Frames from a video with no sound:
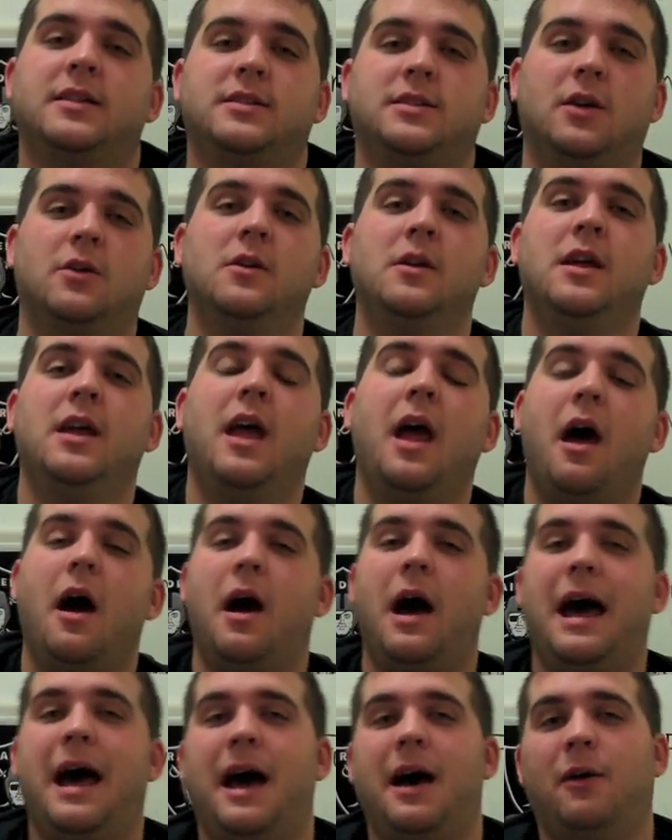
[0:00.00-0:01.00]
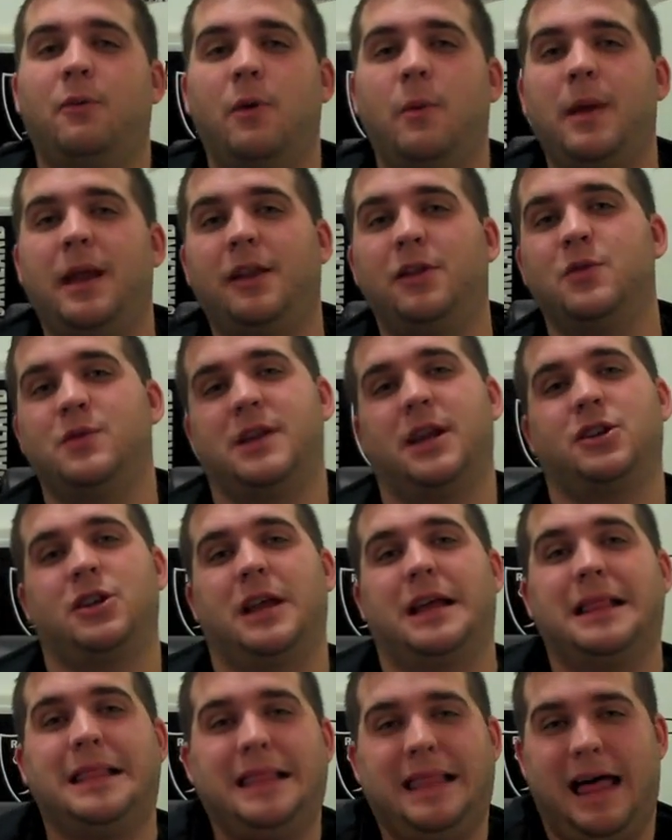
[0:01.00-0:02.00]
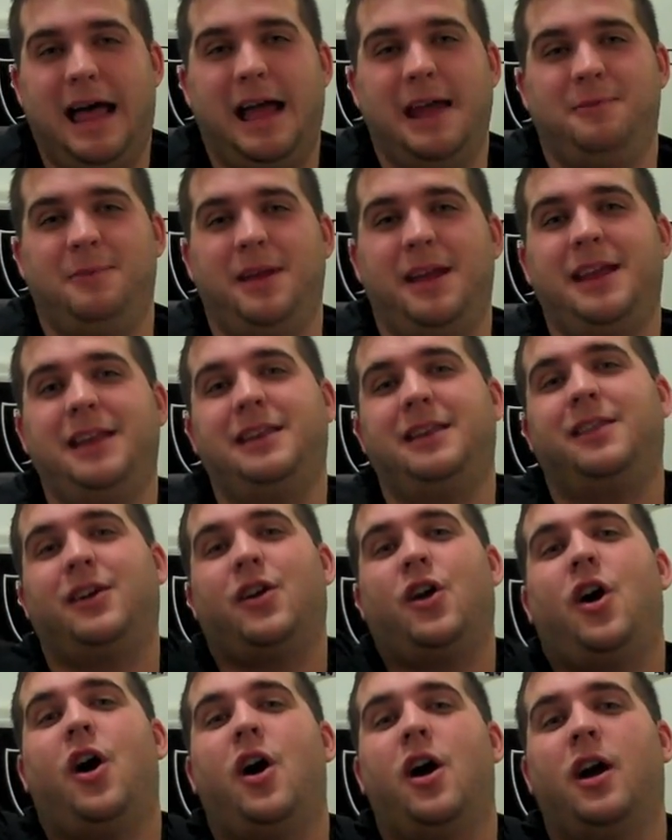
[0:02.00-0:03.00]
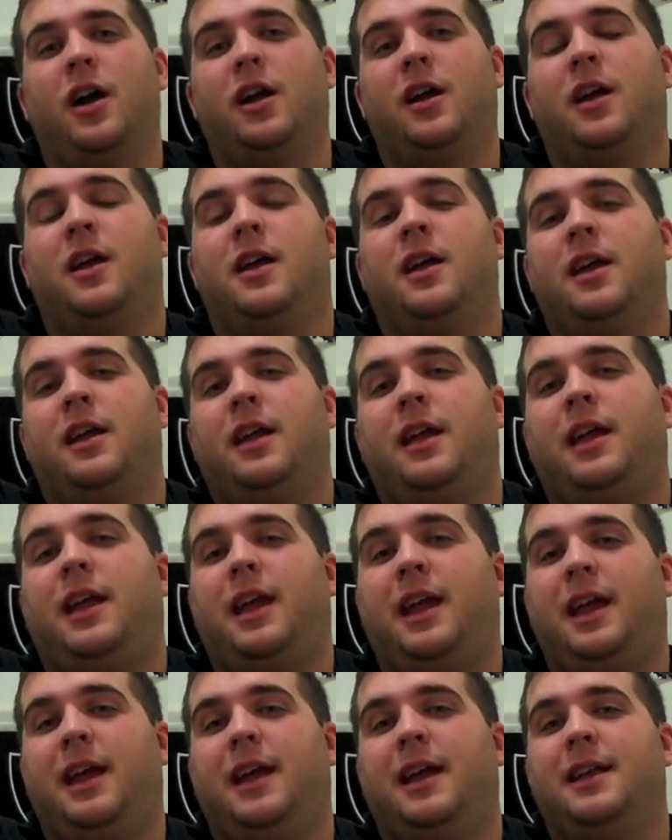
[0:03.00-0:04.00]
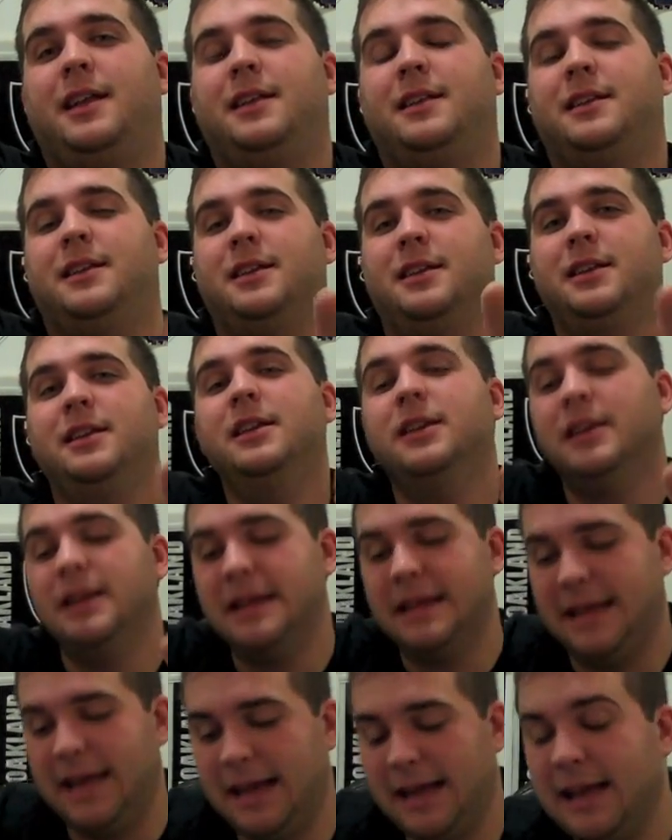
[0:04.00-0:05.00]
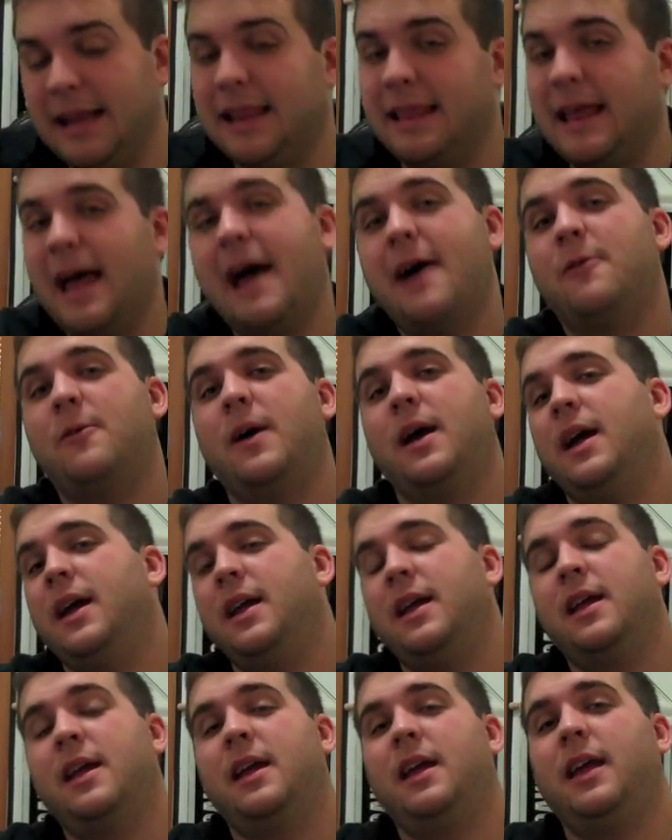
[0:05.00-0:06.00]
So what we had to do is actually climb into the car and get in that way.